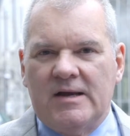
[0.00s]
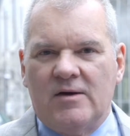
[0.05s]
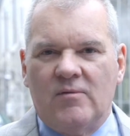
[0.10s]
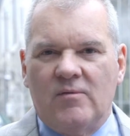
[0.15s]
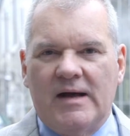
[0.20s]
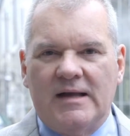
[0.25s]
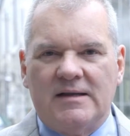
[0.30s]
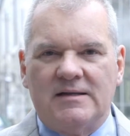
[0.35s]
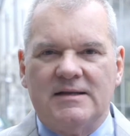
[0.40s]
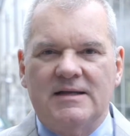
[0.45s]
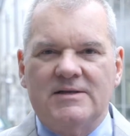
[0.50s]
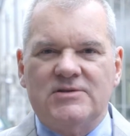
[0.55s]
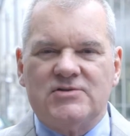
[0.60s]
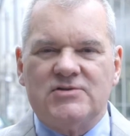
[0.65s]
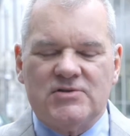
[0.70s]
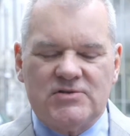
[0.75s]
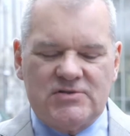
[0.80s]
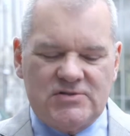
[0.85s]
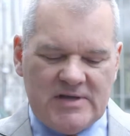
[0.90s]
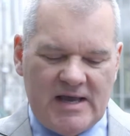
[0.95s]
Well, let's
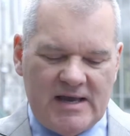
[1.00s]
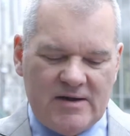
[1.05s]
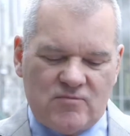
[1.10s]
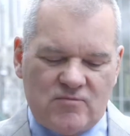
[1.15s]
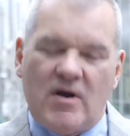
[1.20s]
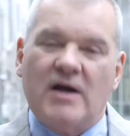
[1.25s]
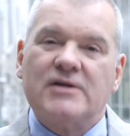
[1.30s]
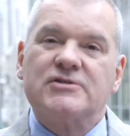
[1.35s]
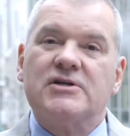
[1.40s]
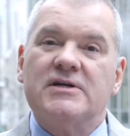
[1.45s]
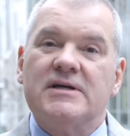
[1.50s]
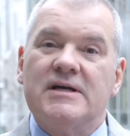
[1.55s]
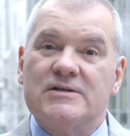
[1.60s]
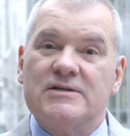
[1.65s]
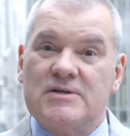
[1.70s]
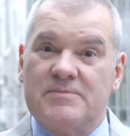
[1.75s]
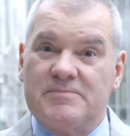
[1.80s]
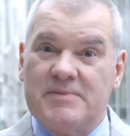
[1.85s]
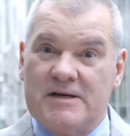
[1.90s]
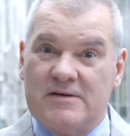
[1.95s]
just say Russia
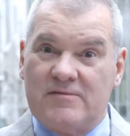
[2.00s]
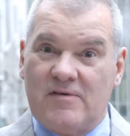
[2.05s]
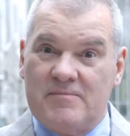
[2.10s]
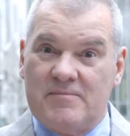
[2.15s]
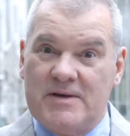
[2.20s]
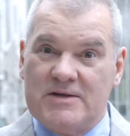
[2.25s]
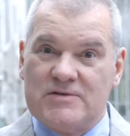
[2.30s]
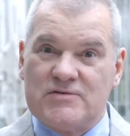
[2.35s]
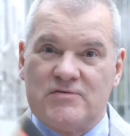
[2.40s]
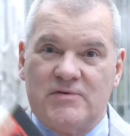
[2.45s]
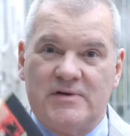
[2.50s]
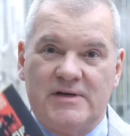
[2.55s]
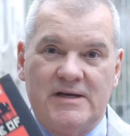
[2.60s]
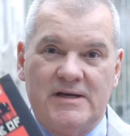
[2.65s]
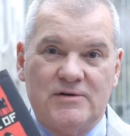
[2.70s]
is a bit of a mystery.